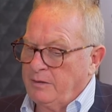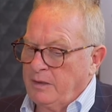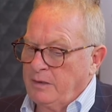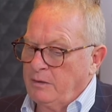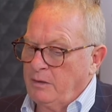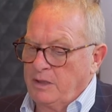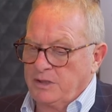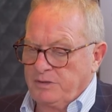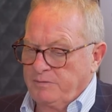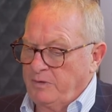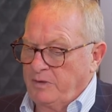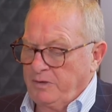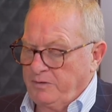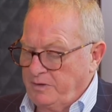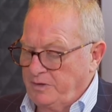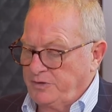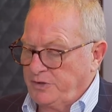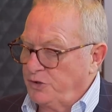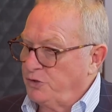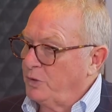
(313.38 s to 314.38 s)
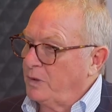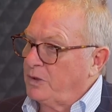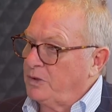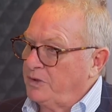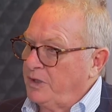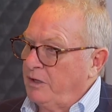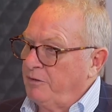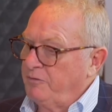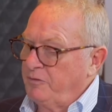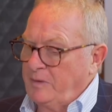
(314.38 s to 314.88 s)
lots of other things that trickle
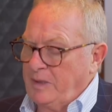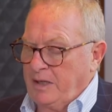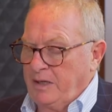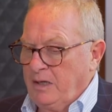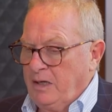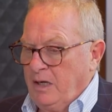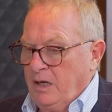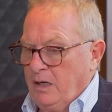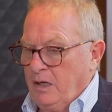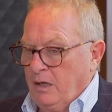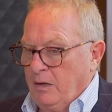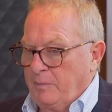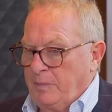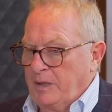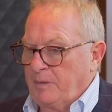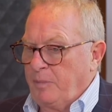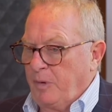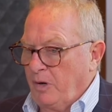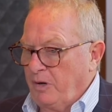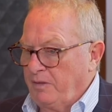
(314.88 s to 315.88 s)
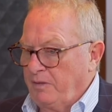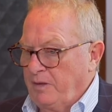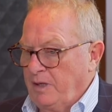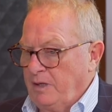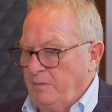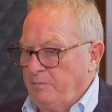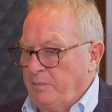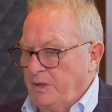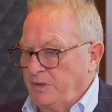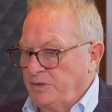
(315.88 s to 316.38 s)
down from that. A big part of
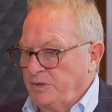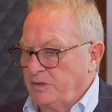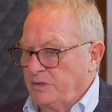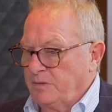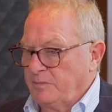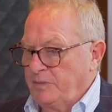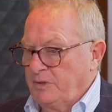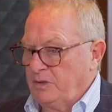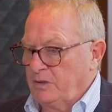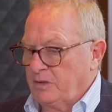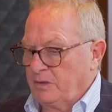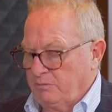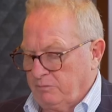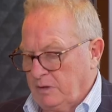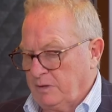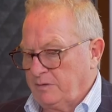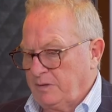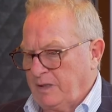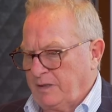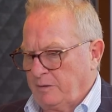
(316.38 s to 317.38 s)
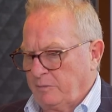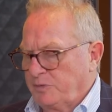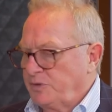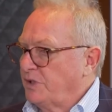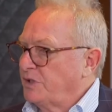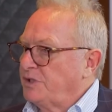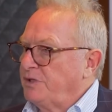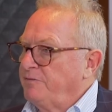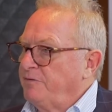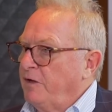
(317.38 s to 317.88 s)
the budget to build, well, I think it was
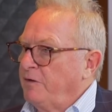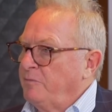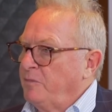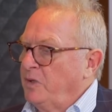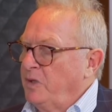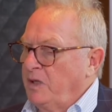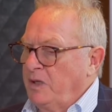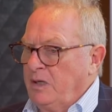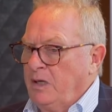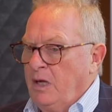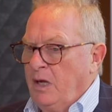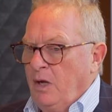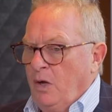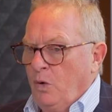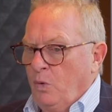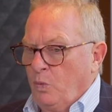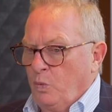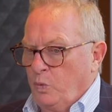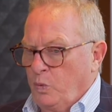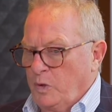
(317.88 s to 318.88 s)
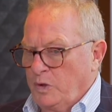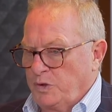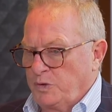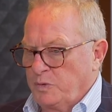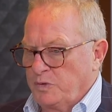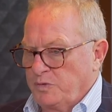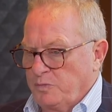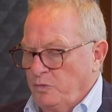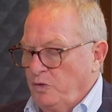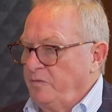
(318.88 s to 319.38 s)
65 million, which
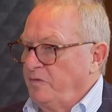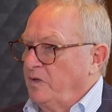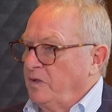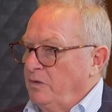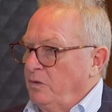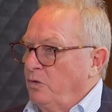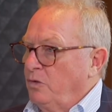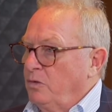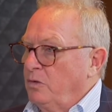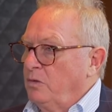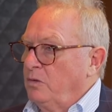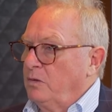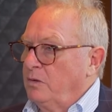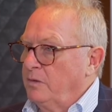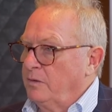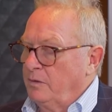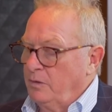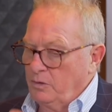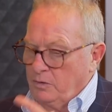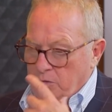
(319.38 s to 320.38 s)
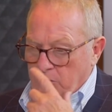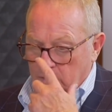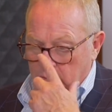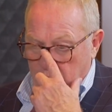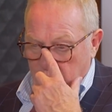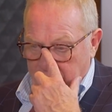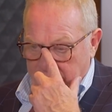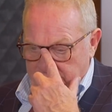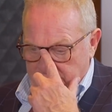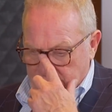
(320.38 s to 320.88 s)
was moving local
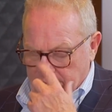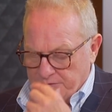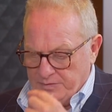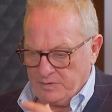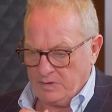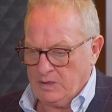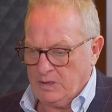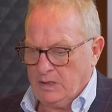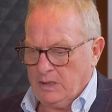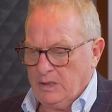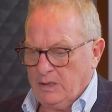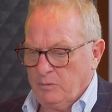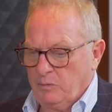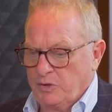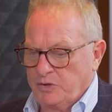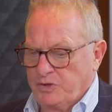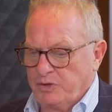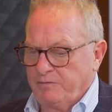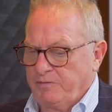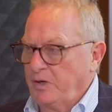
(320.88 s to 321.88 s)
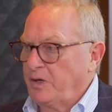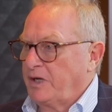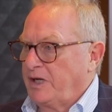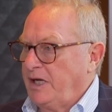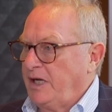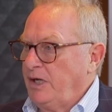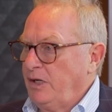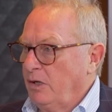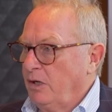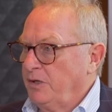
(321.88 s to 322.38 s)
residents, which they're very
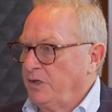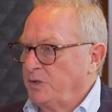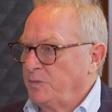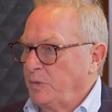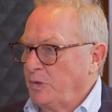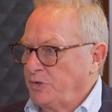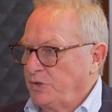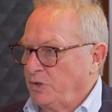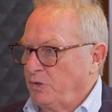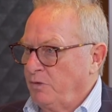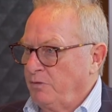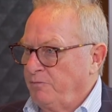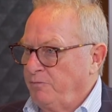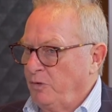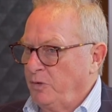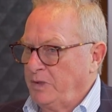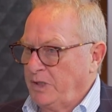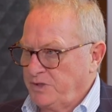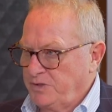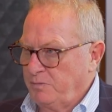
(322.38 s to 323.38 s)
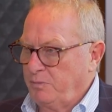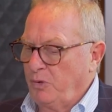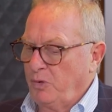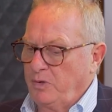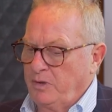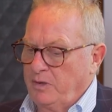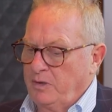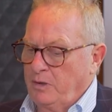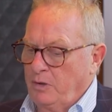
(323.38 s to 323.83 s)
keen on this project going forward. That's important. The